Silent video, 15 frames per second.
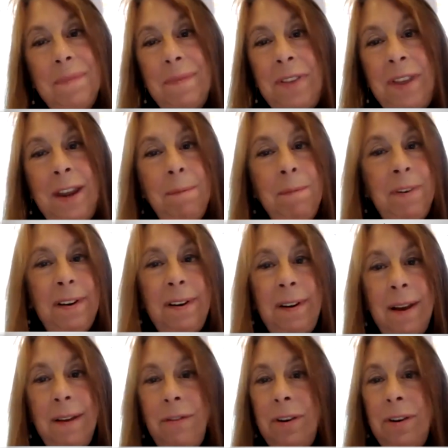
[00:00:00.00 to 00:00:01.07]
Themes
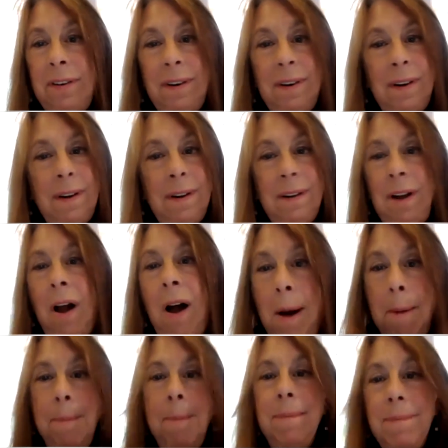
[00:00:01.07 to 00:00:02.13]
can just
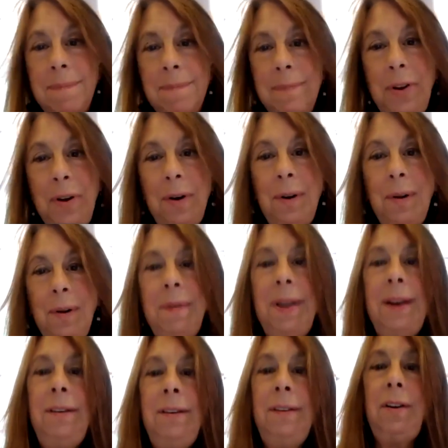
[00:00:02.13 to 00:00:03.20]
come,
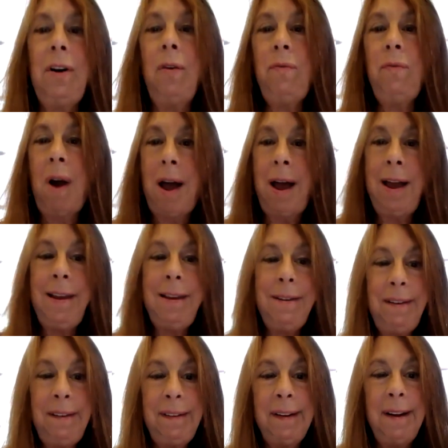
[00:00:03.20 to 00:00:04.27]
they just
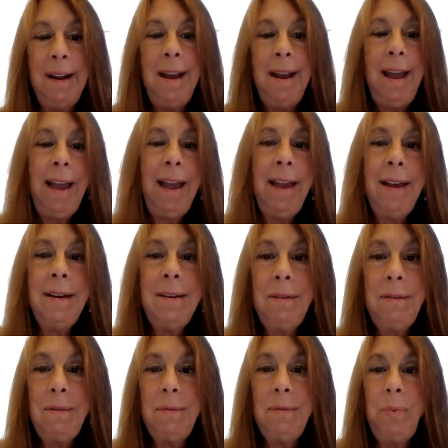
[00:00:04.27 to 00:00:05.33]
arise,
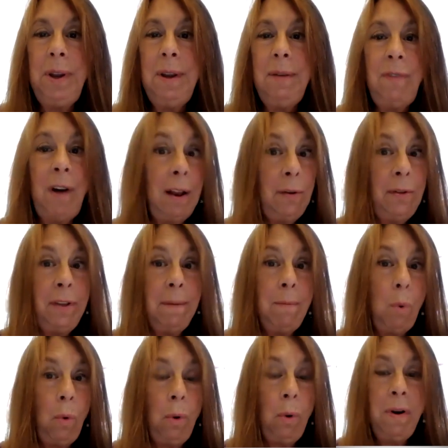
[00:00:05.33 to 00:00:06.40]
and we follow them
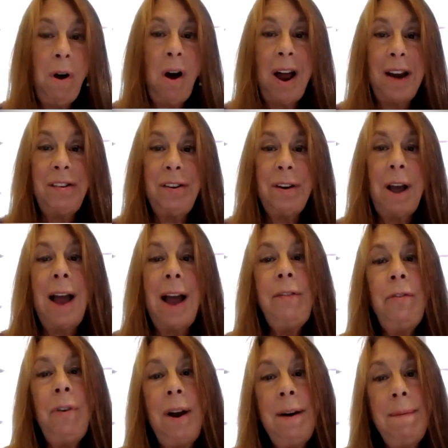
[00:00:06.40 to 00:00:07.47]
or not. I
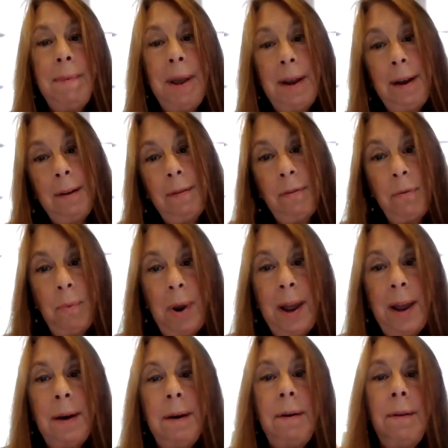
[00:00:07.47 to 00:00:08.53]
try to make a
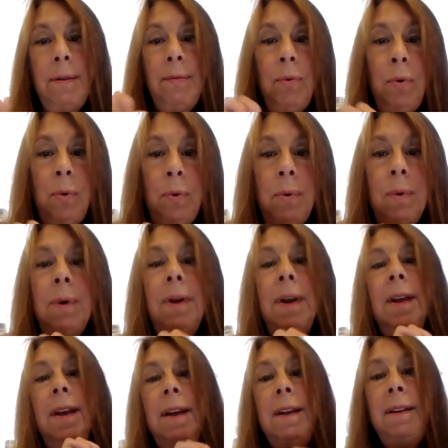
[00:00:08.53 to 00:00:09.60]
thread through
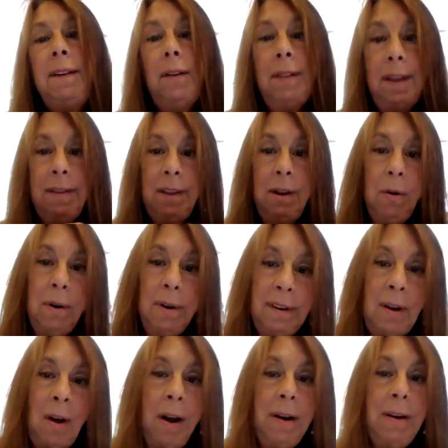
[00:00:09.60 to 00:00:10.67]
so that there is
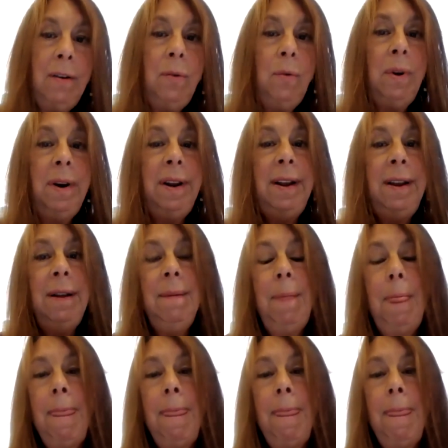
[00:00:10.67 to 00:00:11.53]
continuity.